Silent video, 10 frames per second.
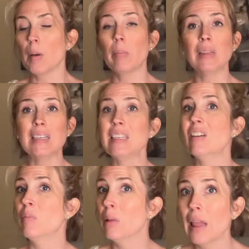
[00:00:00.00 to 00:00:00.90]
Plenty
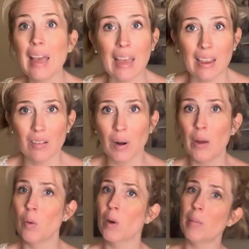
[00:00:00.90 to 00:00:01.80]
of play,
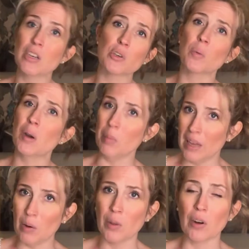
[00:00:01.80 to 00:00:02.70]
right? We wanna make sure we are
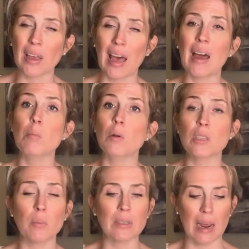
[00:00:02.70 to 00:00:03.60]
playing with our cat
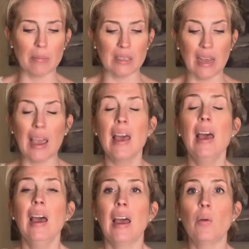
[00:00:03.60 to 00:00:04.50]
multiple times a day,
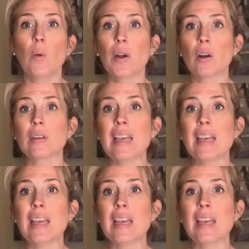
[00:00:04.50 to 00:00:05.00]
and we are